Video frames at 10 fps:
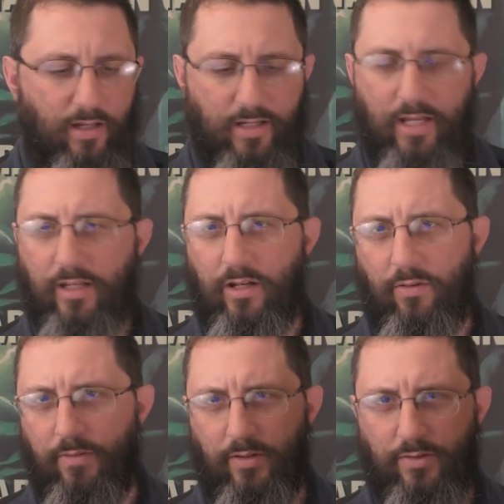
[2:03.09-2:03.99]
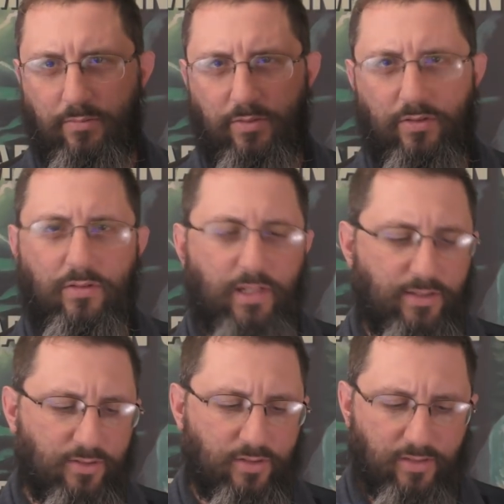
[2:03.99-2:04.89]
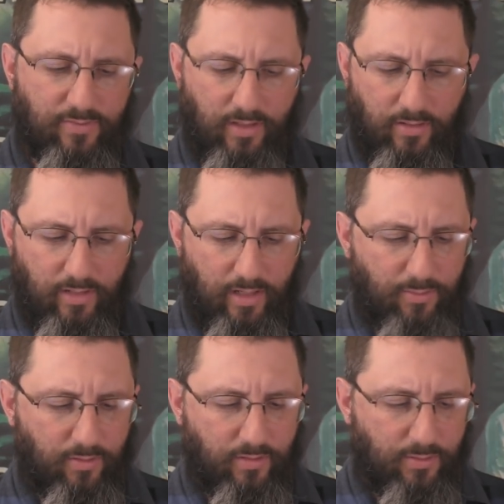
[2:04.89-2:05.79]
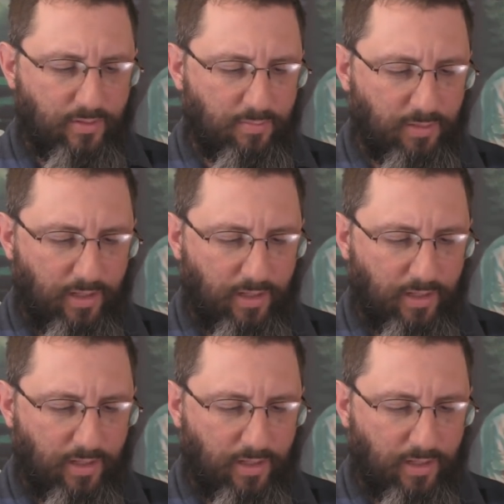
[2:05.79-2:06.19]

again, you know, there's some decent stuff in here that I would agree with,